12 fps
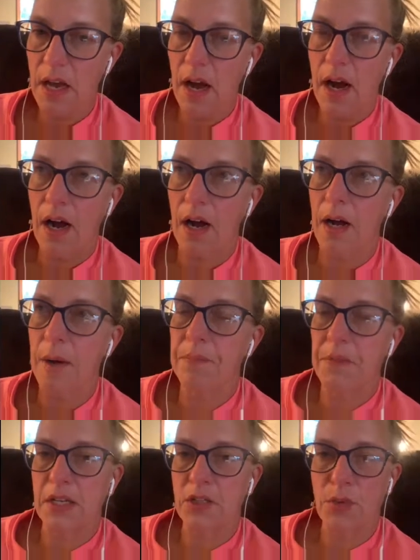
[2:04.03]

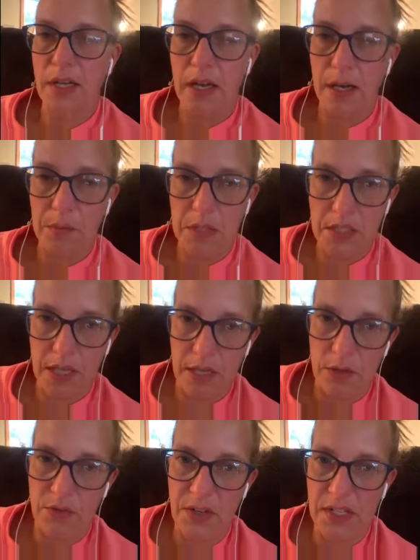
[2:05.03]
Next week I am going to talk
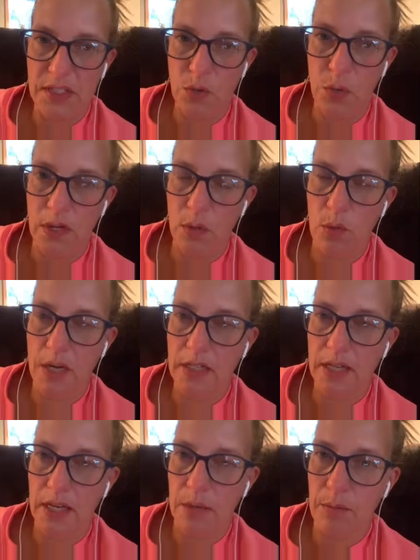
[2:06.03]
Fitness 101,
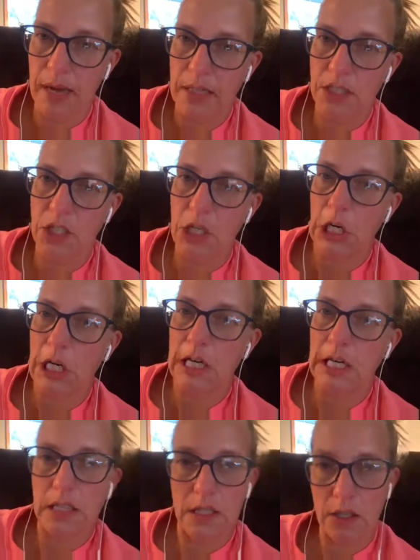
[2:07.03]
getting back started,
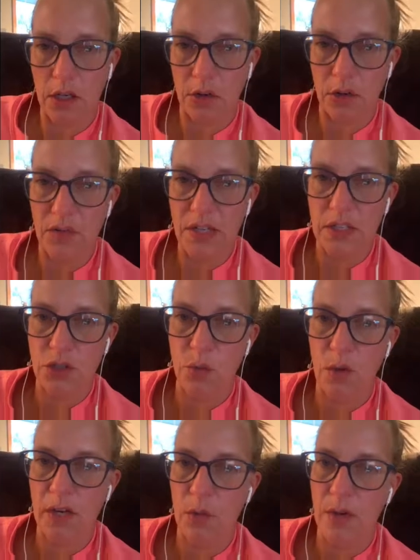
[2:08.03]
the Fitness
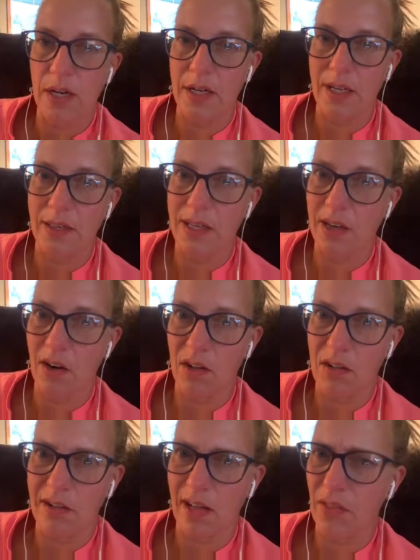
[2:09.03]
101 and the all or
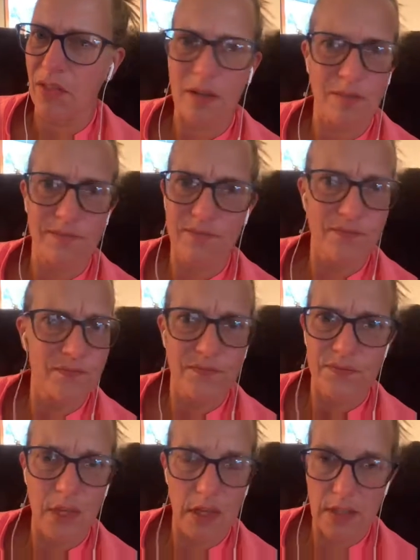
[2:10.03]
nothing.
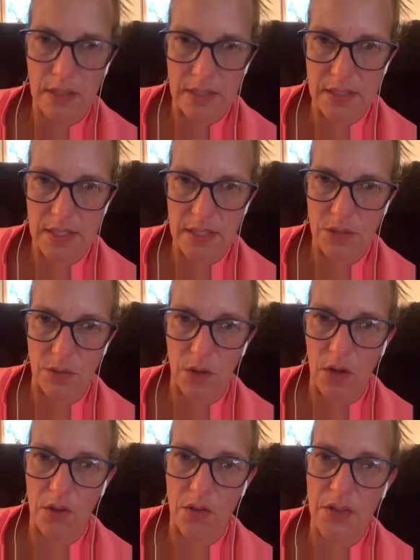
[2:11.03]
Let's not do all
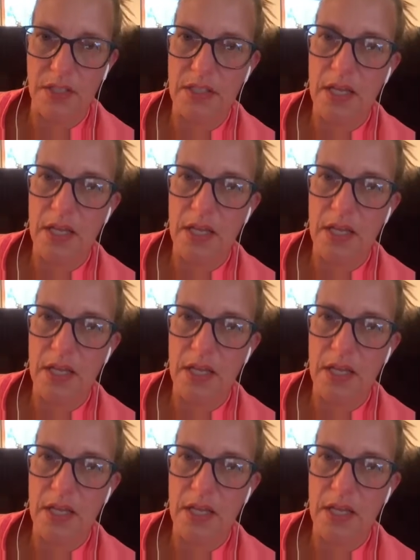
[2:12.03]
the things.